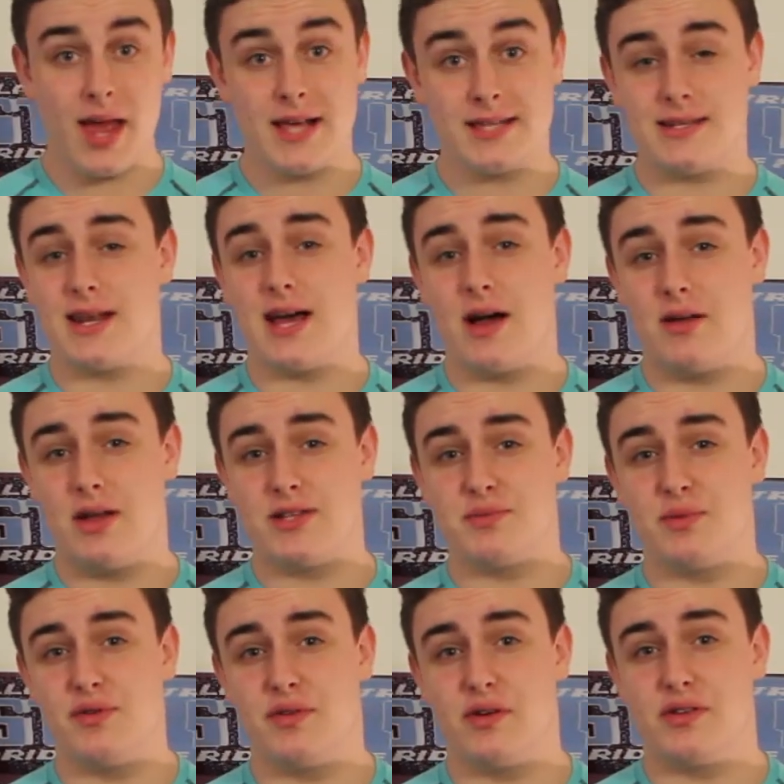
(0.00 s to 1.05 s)
So now let's
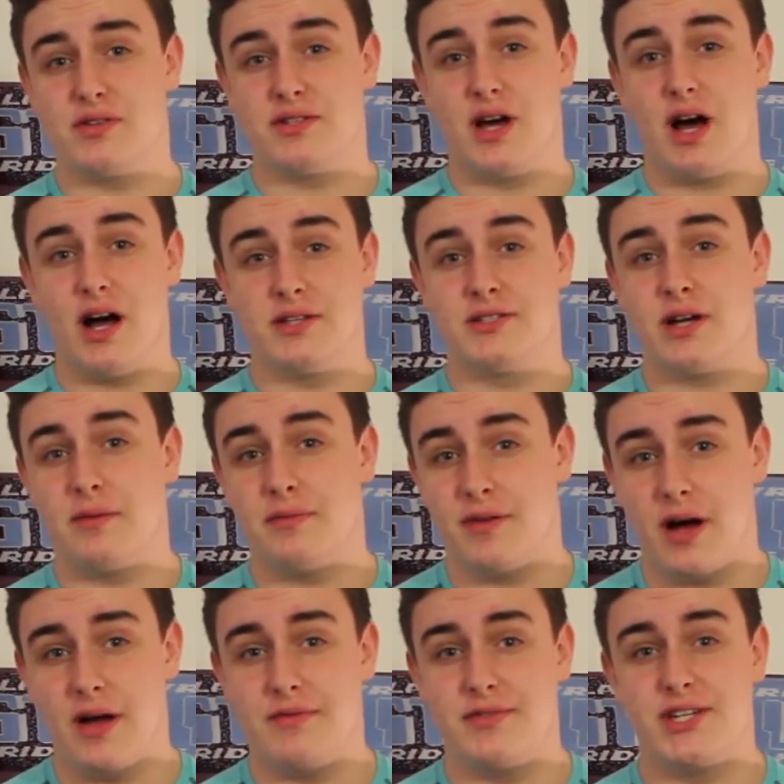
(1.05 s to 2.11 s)
move on to our top
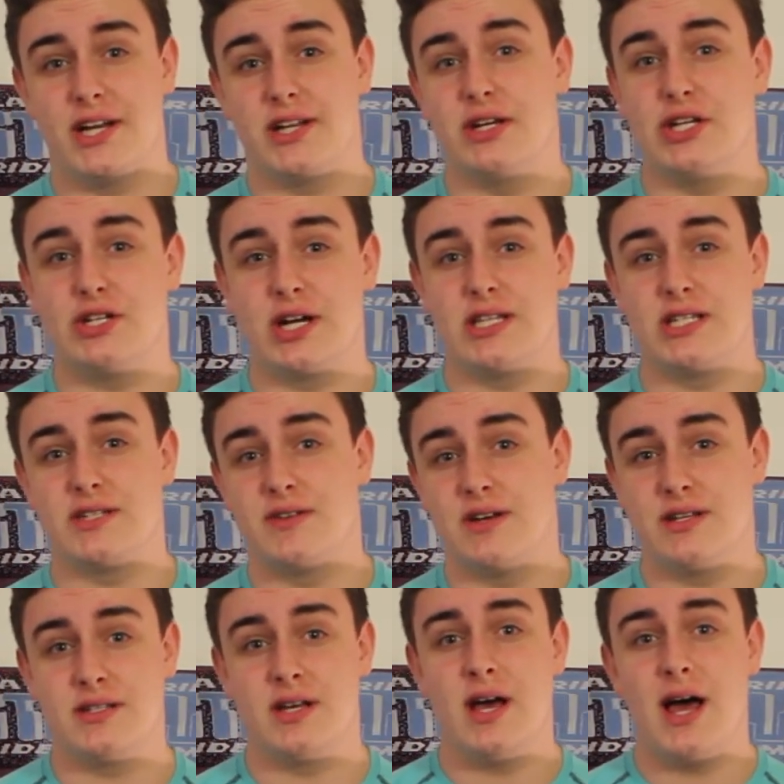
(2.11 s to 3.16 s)
5 January
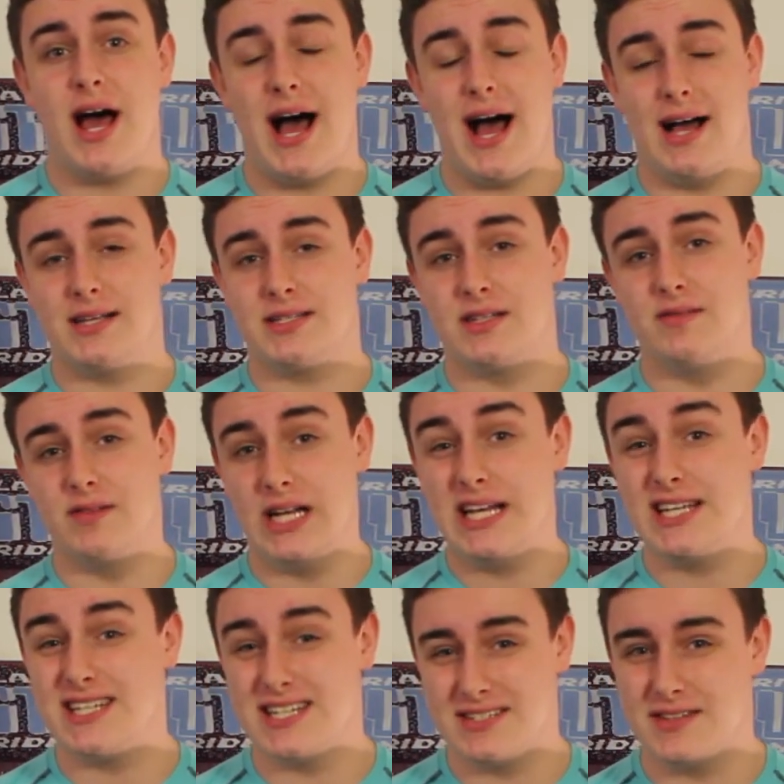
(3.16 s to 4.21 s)
transfers at Aston Villa
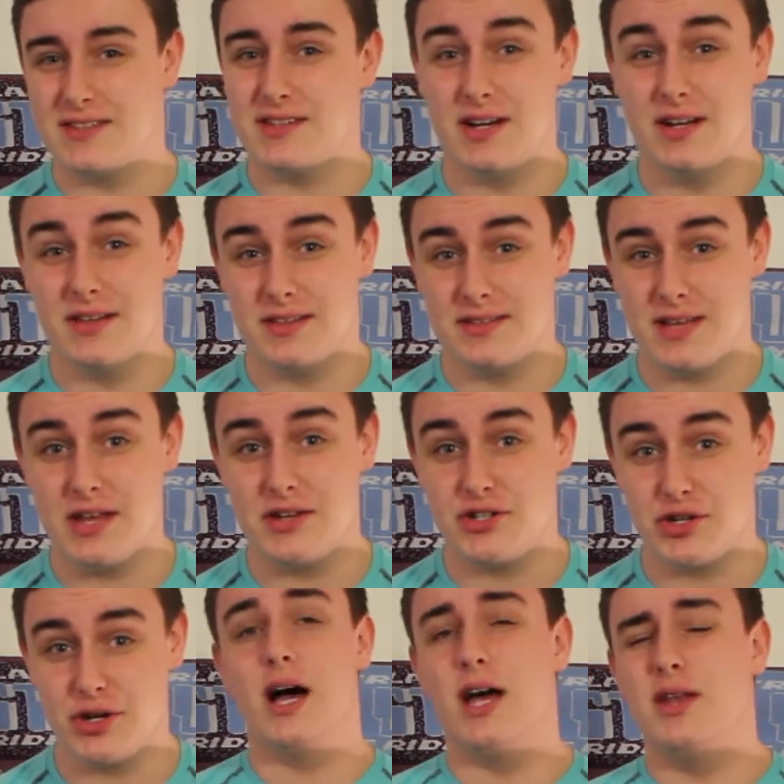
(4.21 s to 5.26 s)
since the turn of the
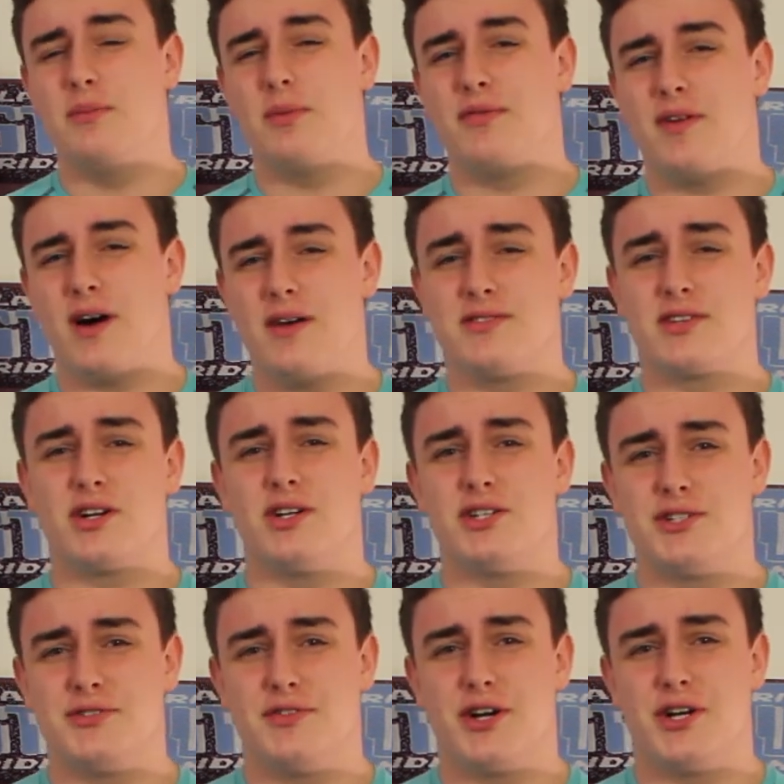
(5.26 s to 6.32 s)
century. Number 5 is a
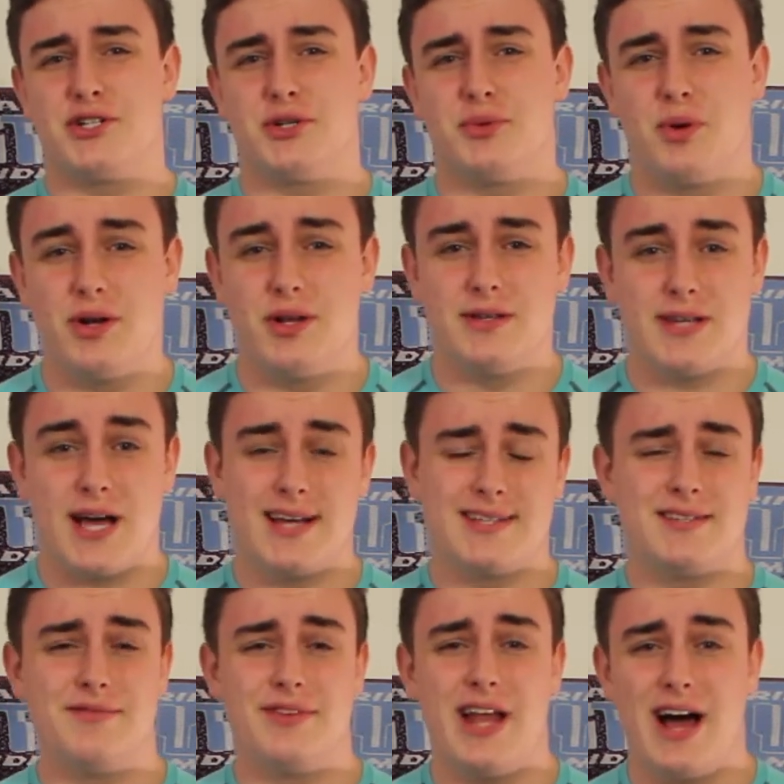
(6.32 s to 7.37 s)
controversial one, as
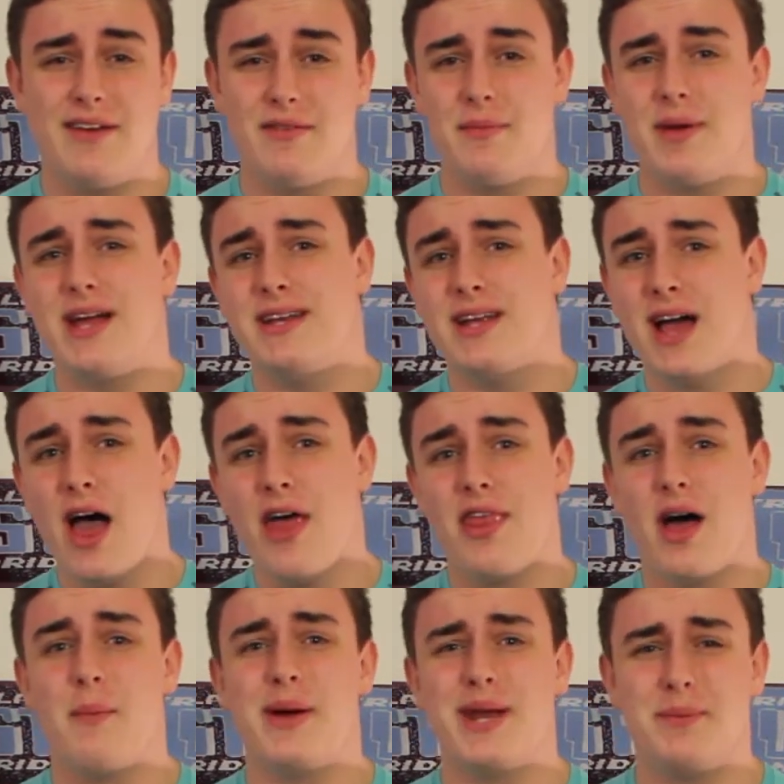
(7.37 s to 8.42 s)
Aston Villa haven't made
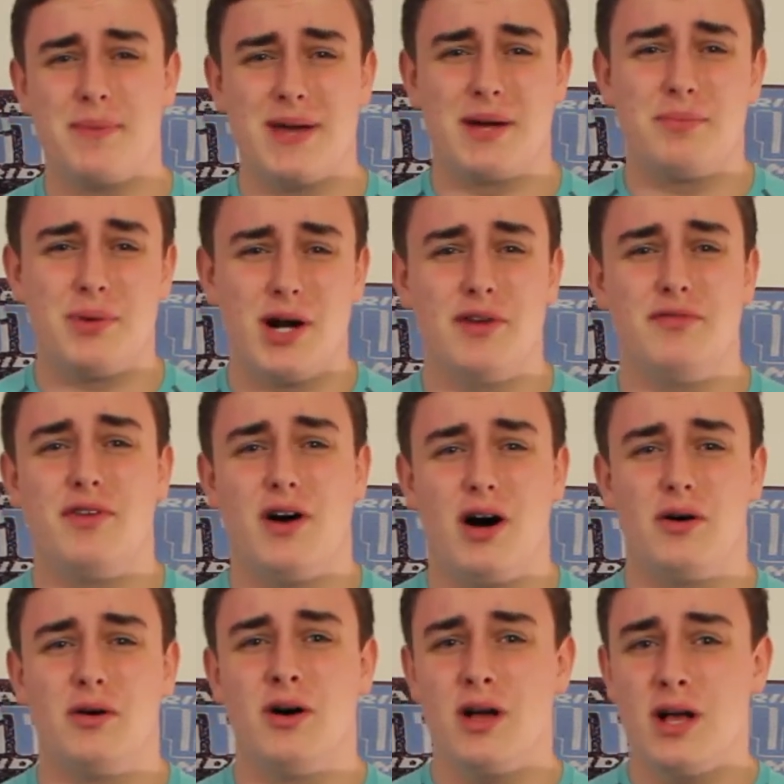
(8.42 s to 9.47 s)
that many big
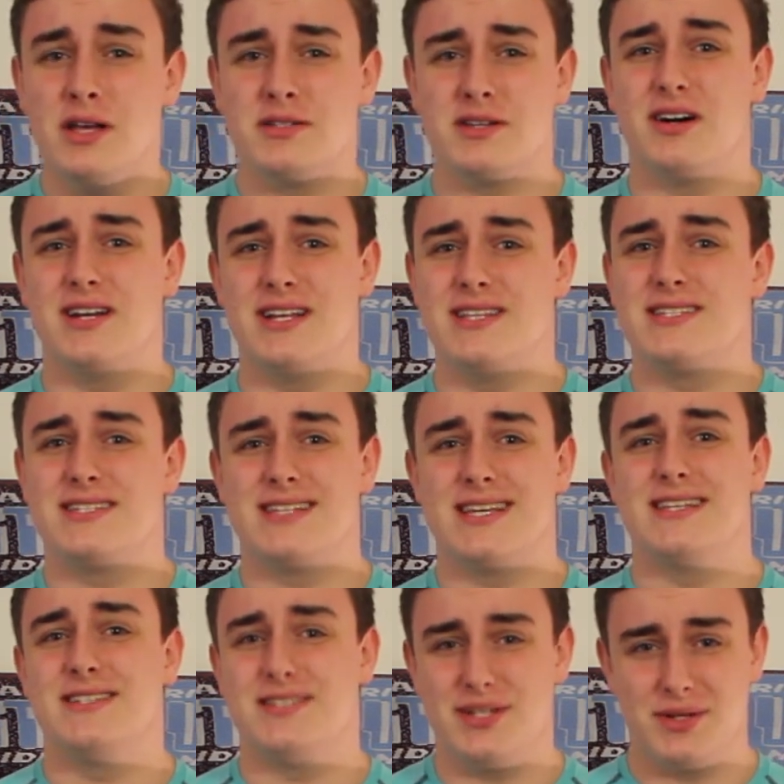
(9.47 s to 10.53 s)
profile signings
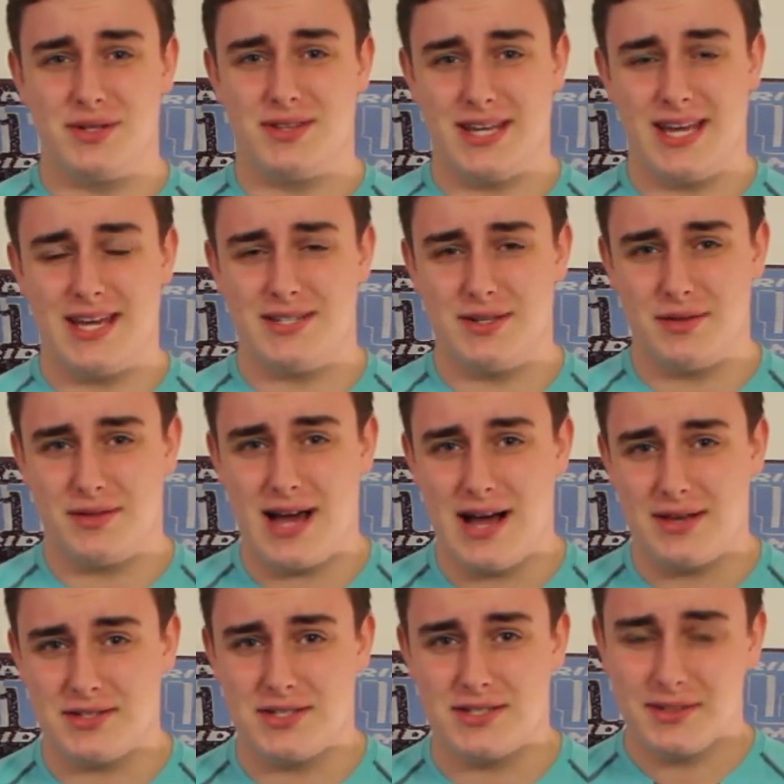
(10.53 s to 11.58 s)
since the year
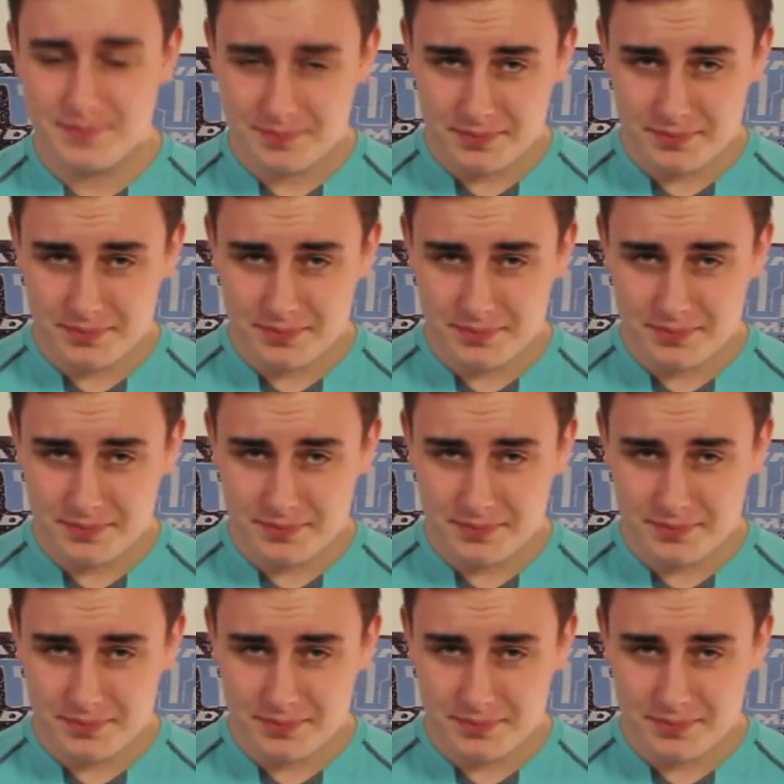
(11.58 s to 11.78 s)
2000.